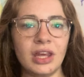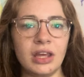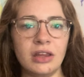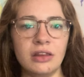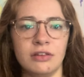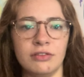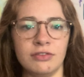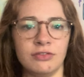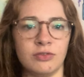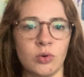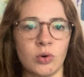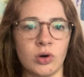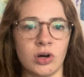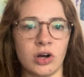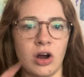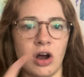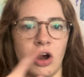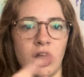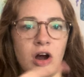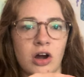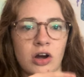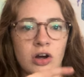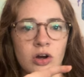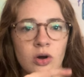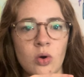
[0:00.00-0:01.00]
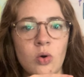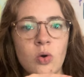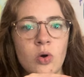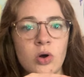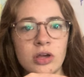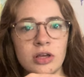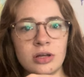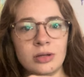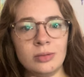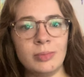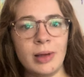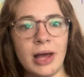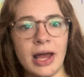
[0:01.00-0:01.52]
the four are
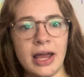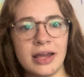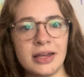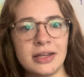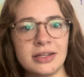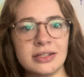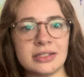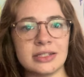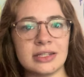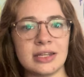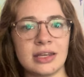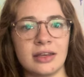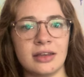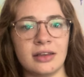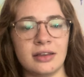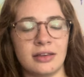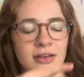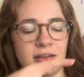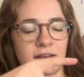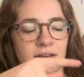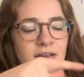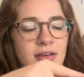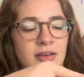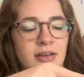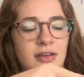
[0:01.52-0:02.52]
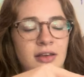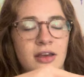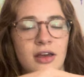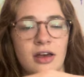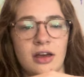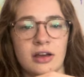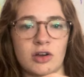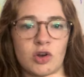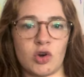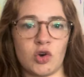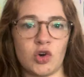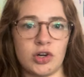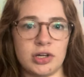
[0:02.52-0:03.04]
oil paint,
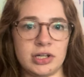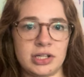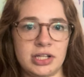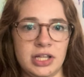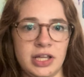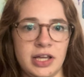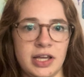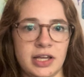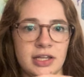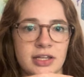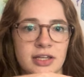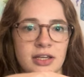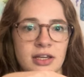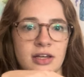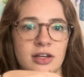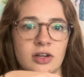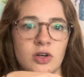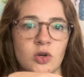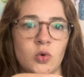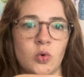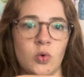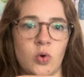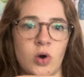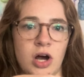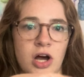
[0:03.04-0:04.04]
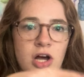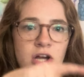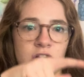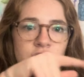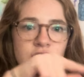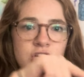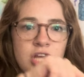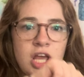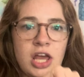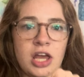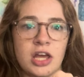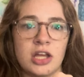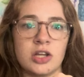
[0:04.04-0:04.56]
acrylic,
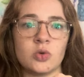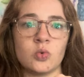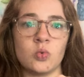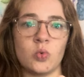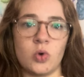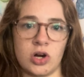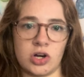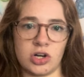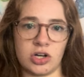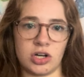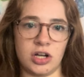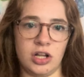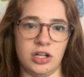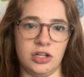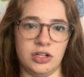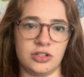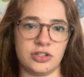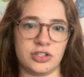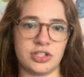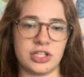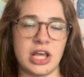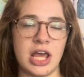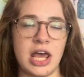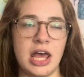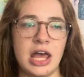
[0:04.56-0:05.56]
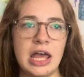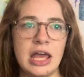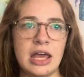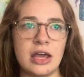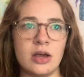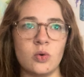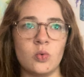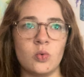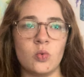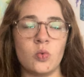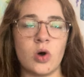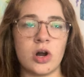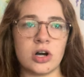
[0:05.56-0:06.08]
gouache, and watercolors.
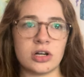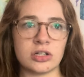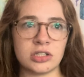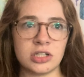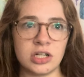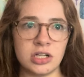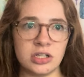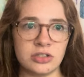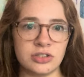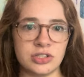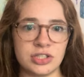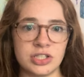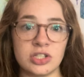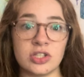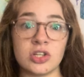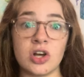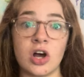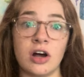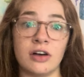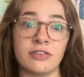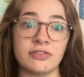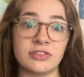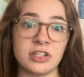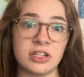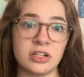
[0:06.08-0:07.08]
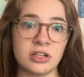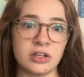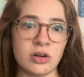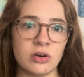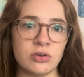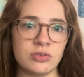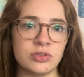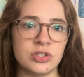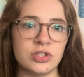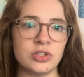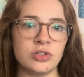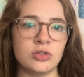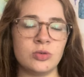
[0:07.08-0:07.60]
Watercolors is often a
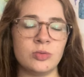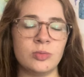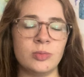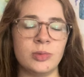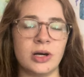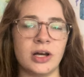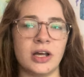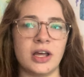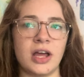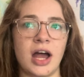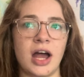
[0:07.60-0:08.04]
go-to, but